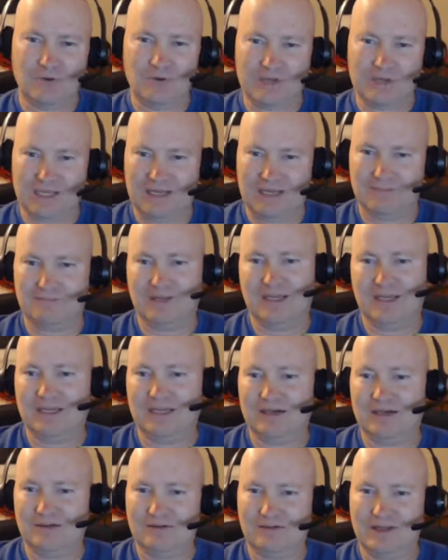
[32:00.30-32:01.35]

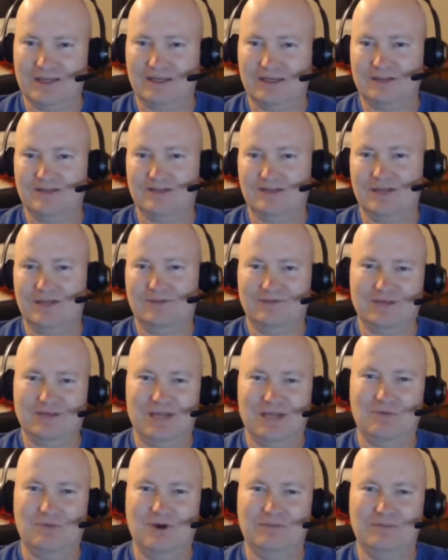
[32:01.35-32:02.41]
campaign like in day
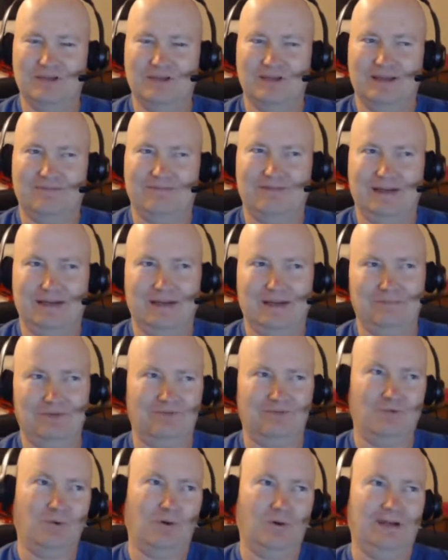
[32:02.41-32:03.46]
1, because I found out
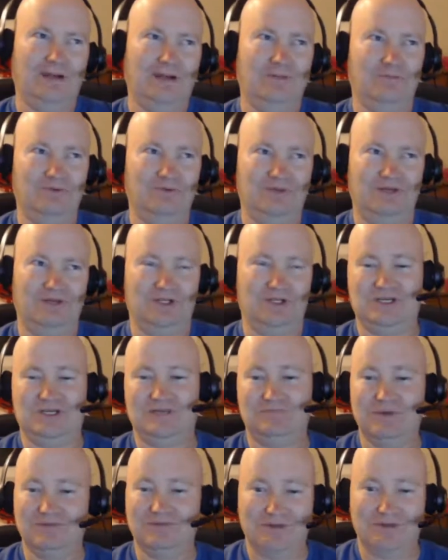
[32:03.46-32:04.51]
beforehand there was an
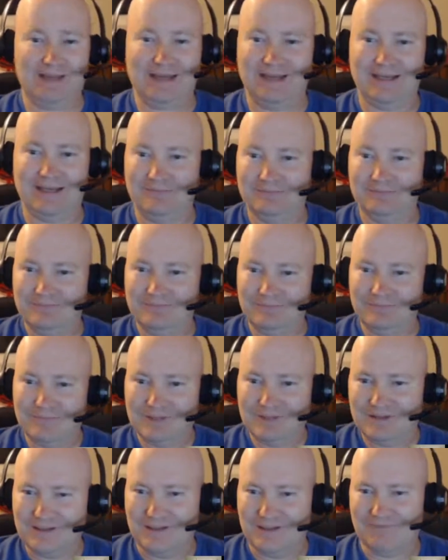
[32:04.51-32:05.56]
achievement for that
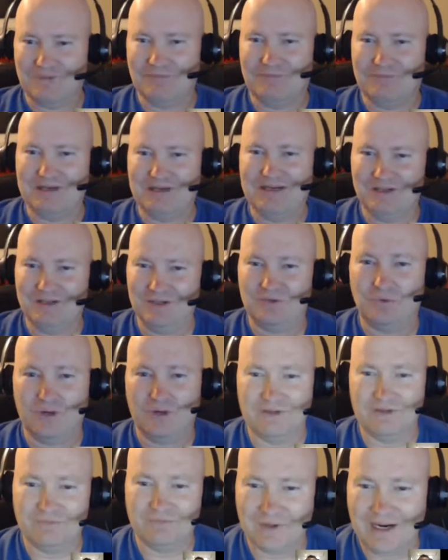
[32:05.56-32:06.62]
if you beat it in
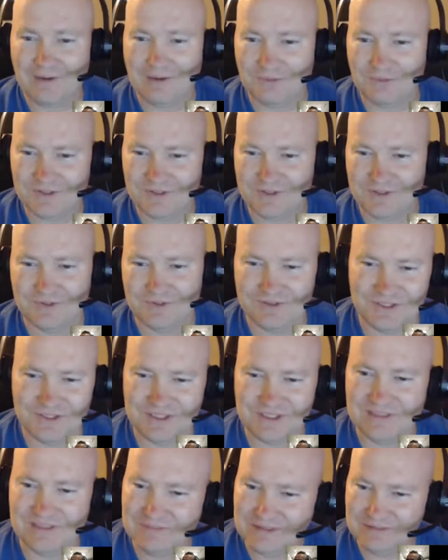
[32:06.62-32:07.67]
24 hours, there was an
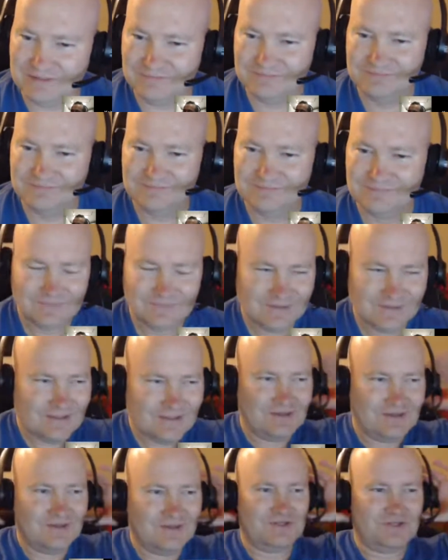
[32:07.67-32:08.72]
achievement.
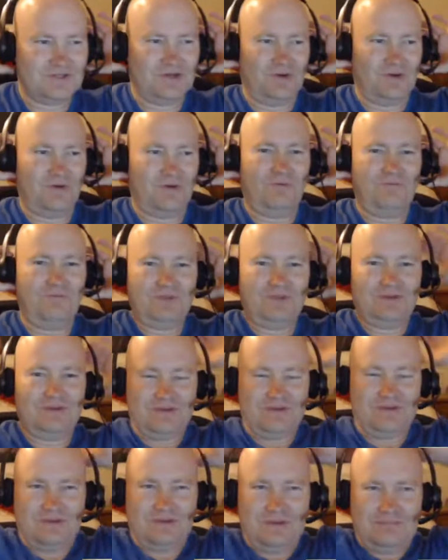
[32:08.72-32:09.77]
So,
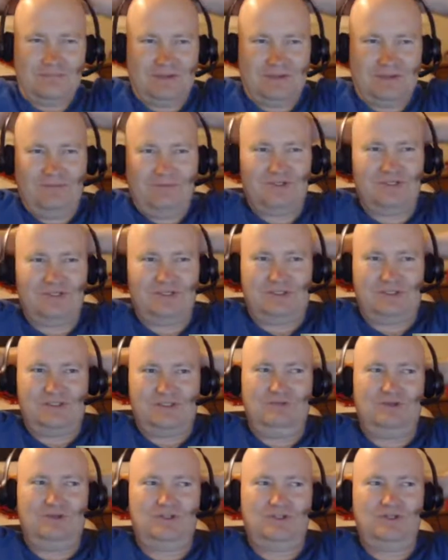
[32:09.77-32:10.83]
but it
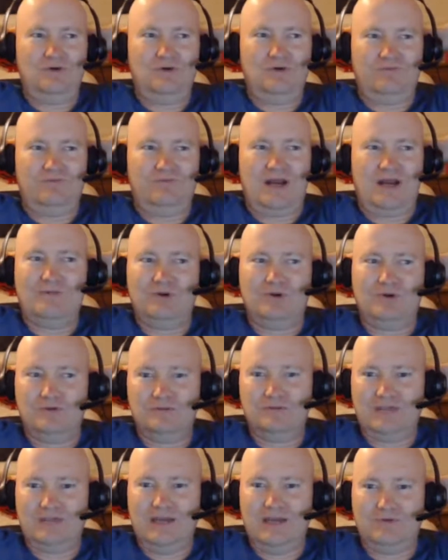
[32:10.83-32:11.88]
was so phenomenal.
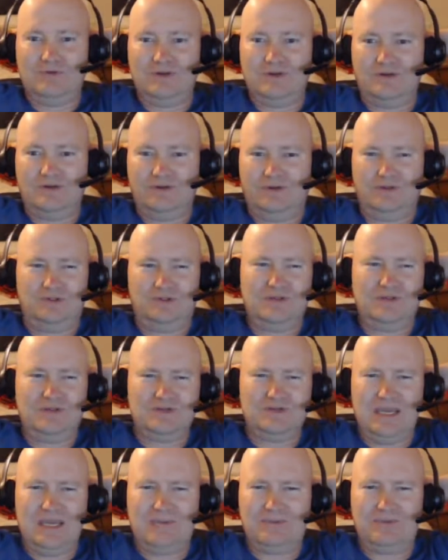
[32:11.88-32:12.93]
The
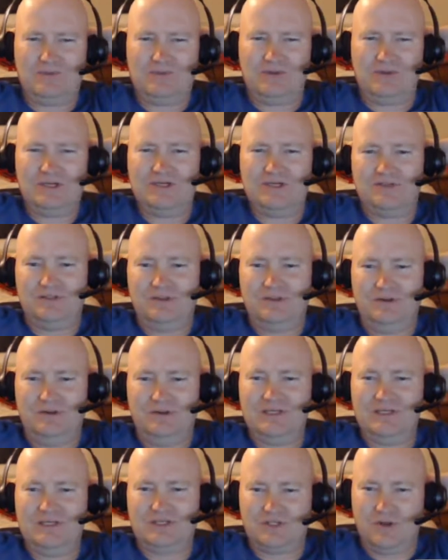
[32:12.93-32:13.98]
dreamscapes for each
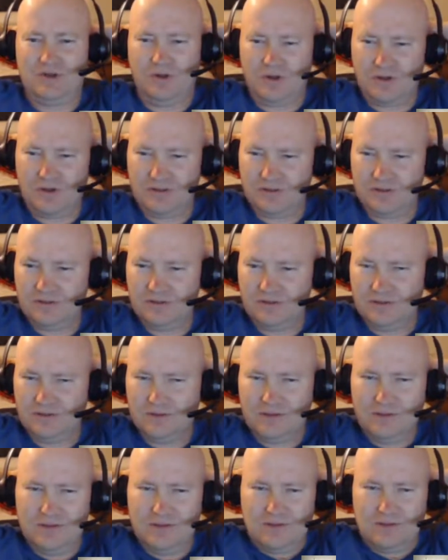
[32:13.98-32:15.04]
song, it
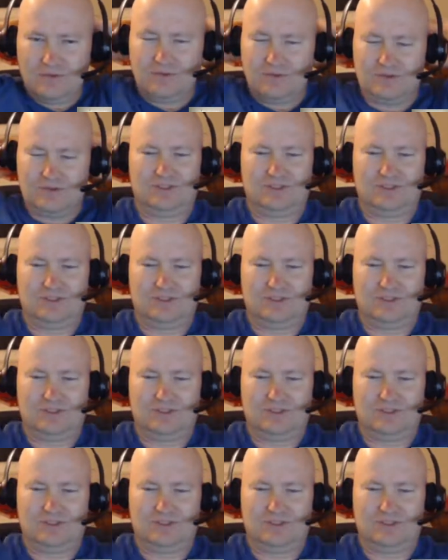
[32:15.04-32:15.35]
was just